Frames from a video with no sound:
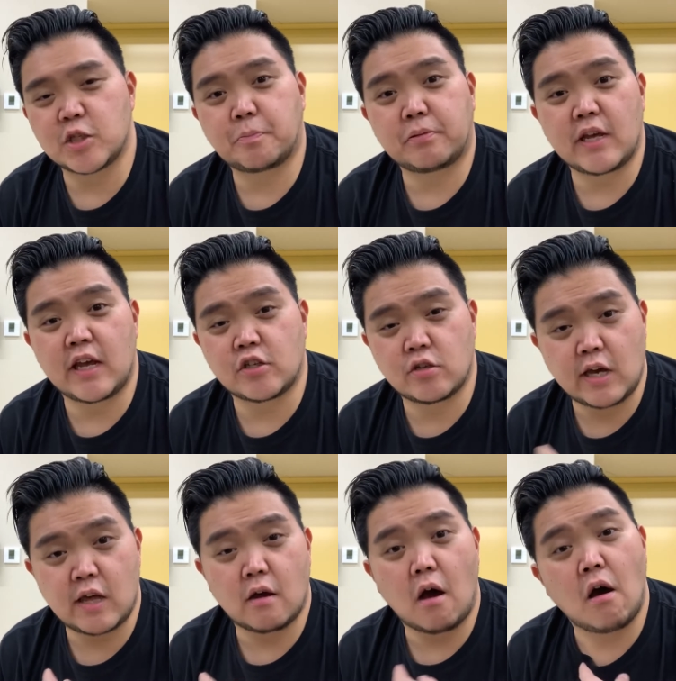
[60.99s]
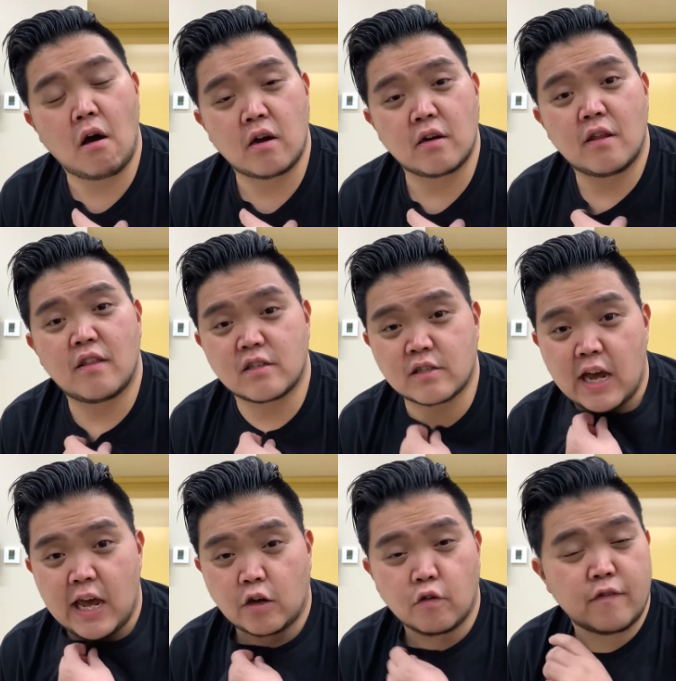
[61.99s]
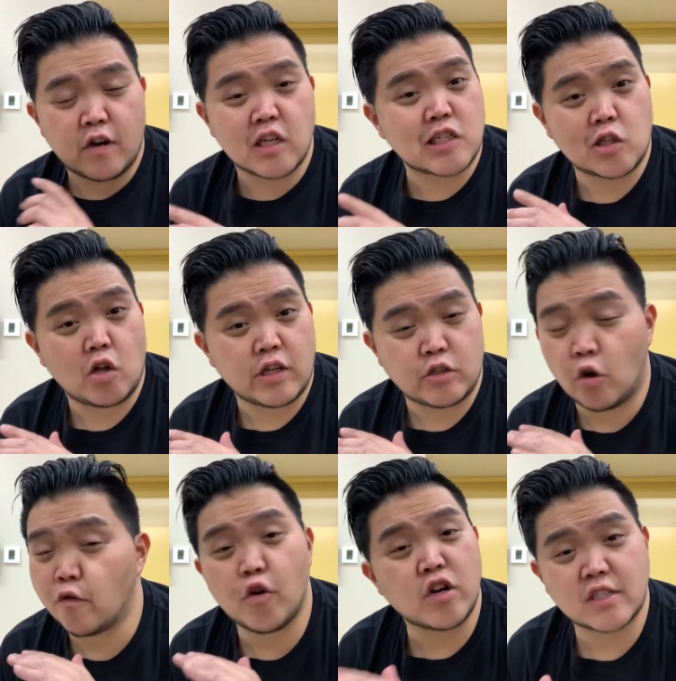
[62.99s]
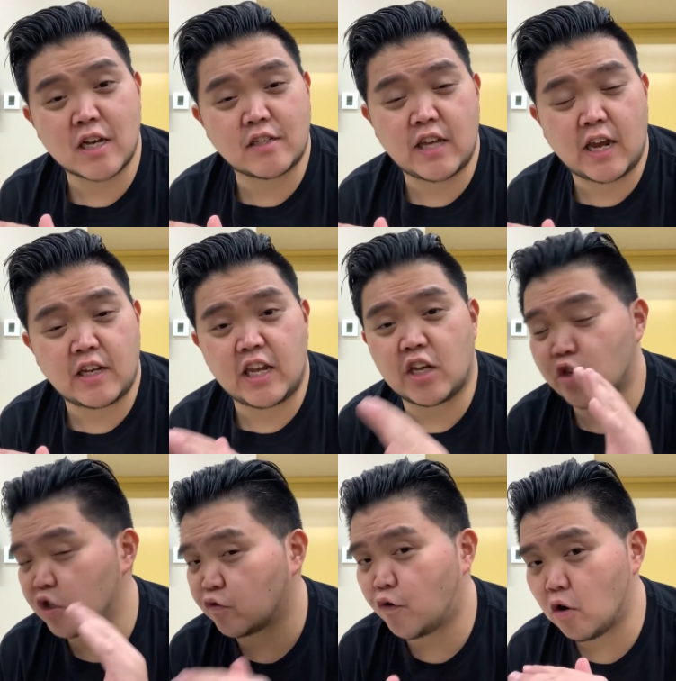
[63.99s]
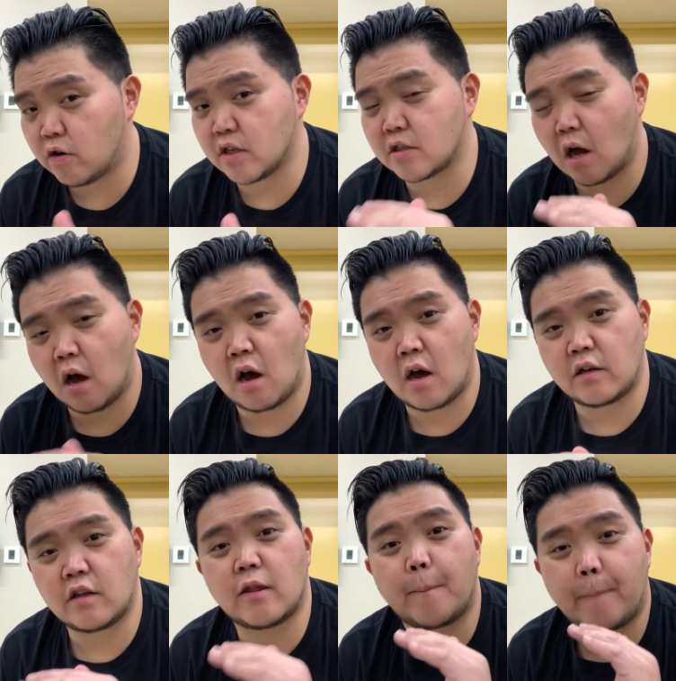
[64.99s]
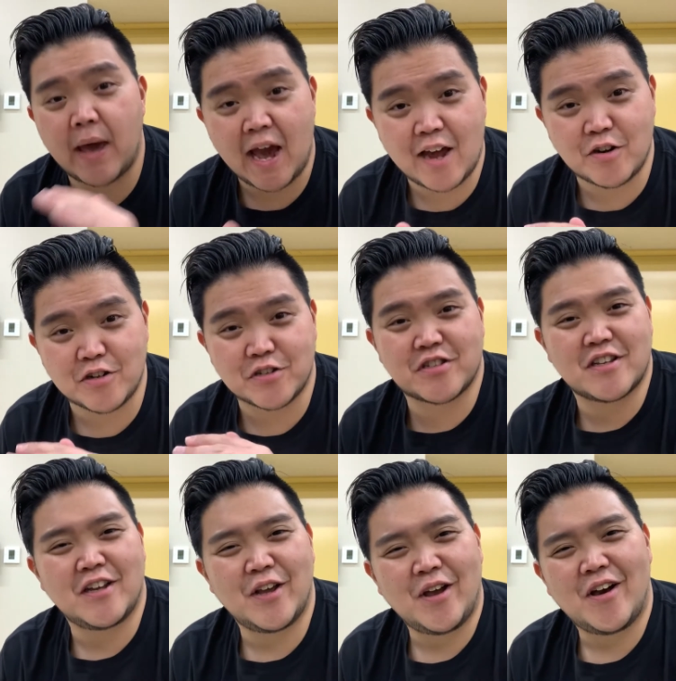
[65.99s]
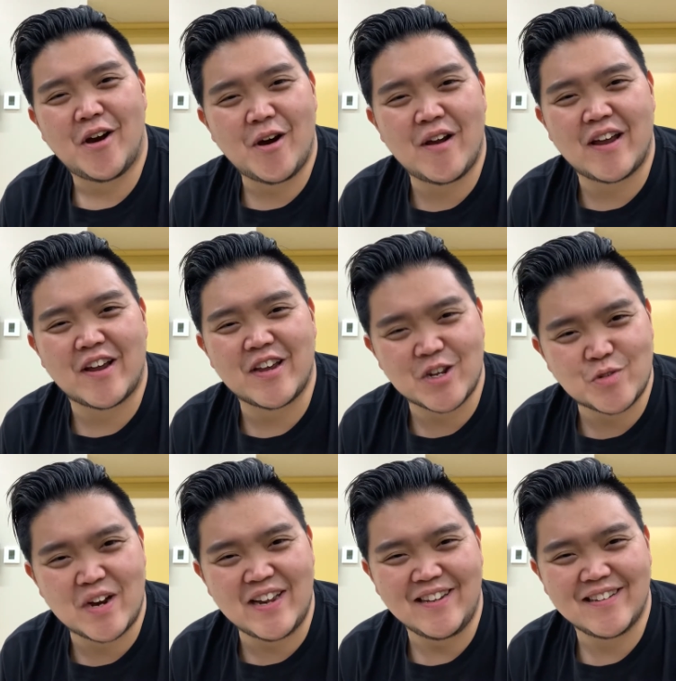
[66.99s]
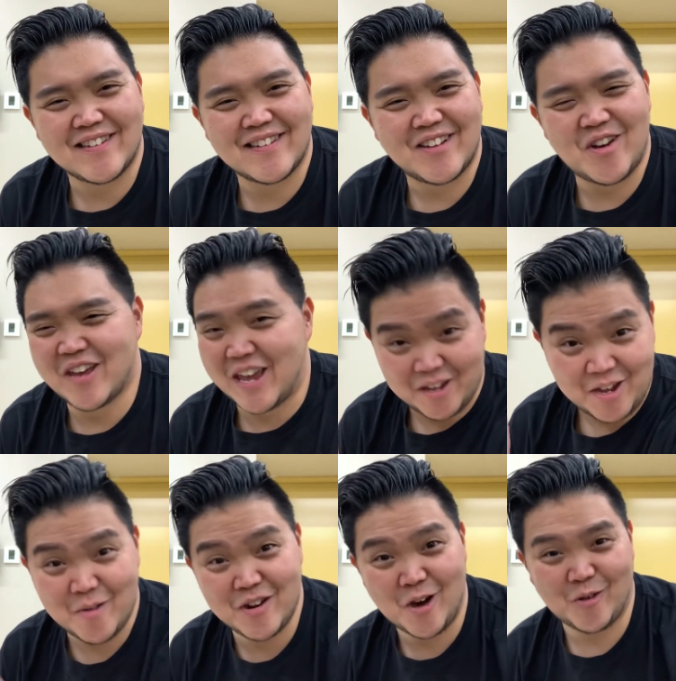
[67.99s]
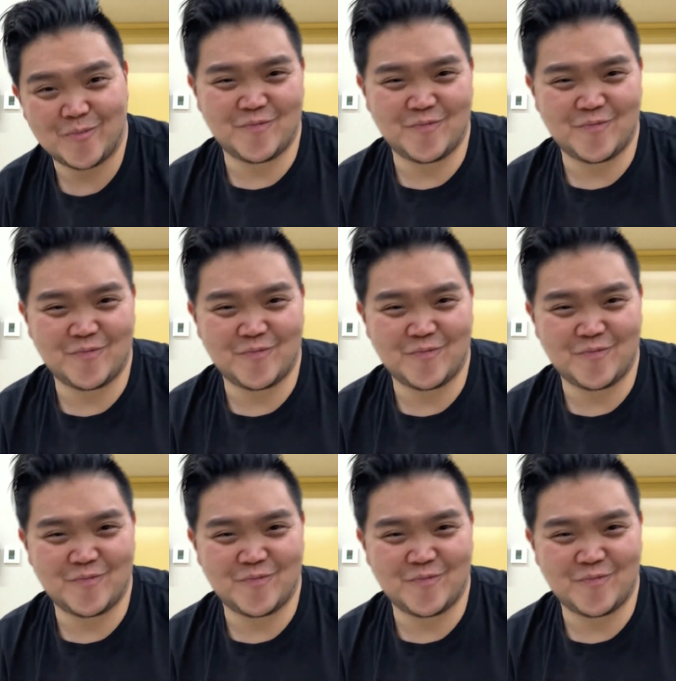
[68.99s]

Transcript: play it together on the taiko very slowly. Don't focus on technique, just focus on the patterns. All right, are you guys ready? Okay, here we go.